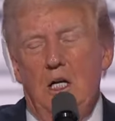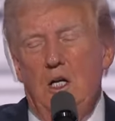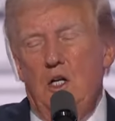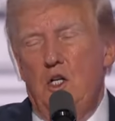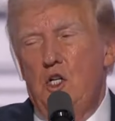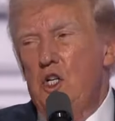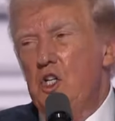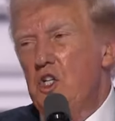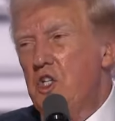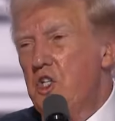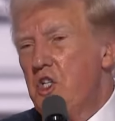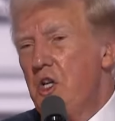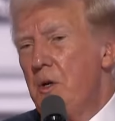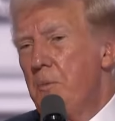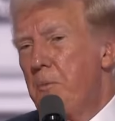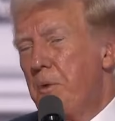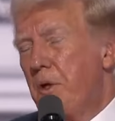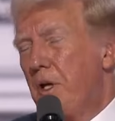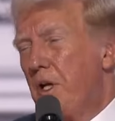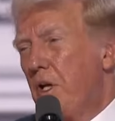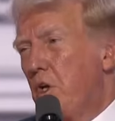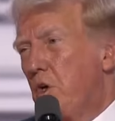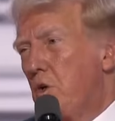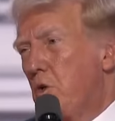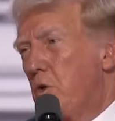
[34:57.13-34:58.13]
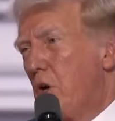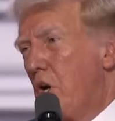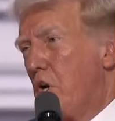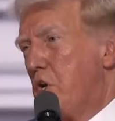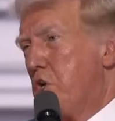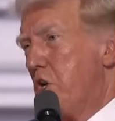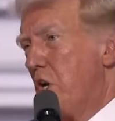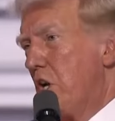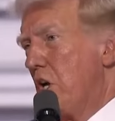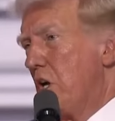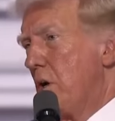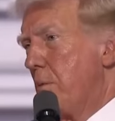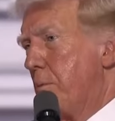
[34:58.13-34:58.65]
just simply
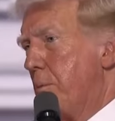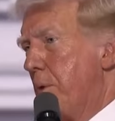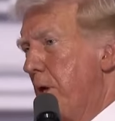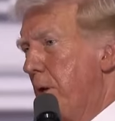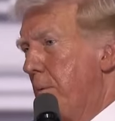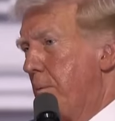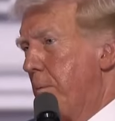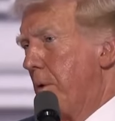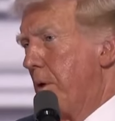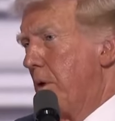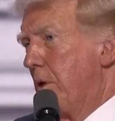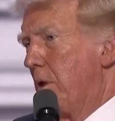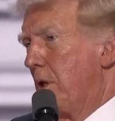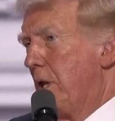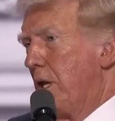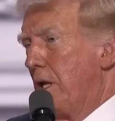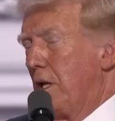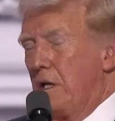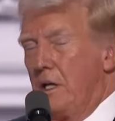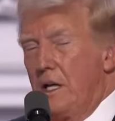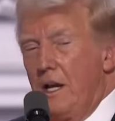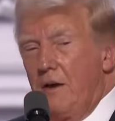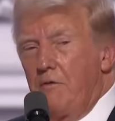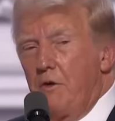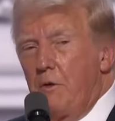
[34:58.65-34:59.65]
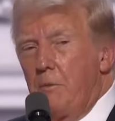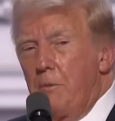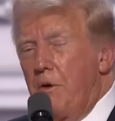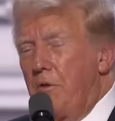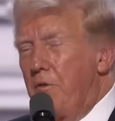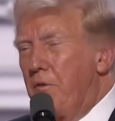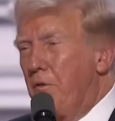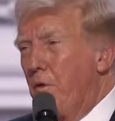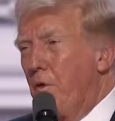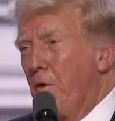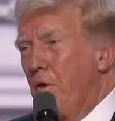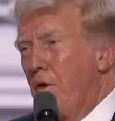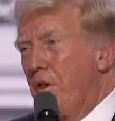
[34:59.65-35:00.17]
crushing our people like never
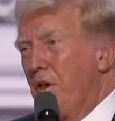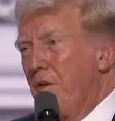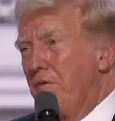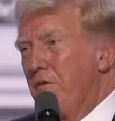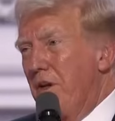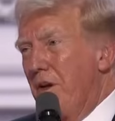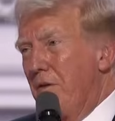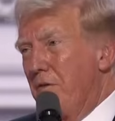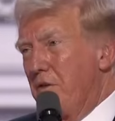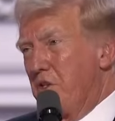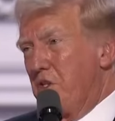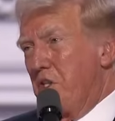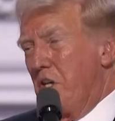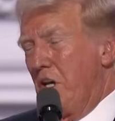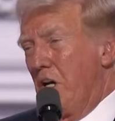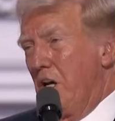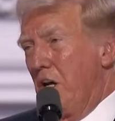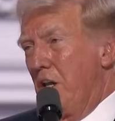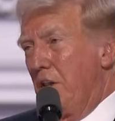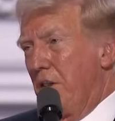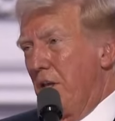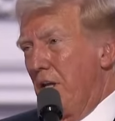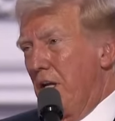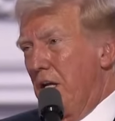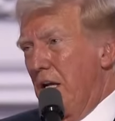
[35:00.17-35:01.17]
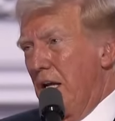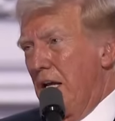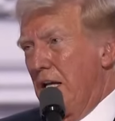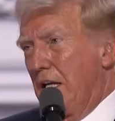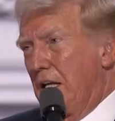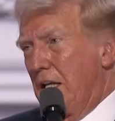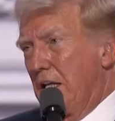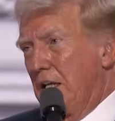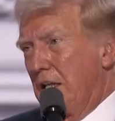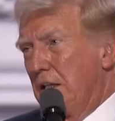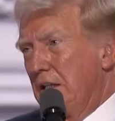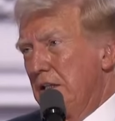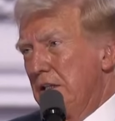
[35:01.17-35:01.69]
before. They've never seen anything
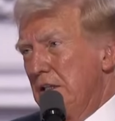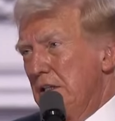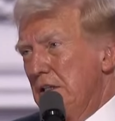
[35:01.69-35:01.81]
like it.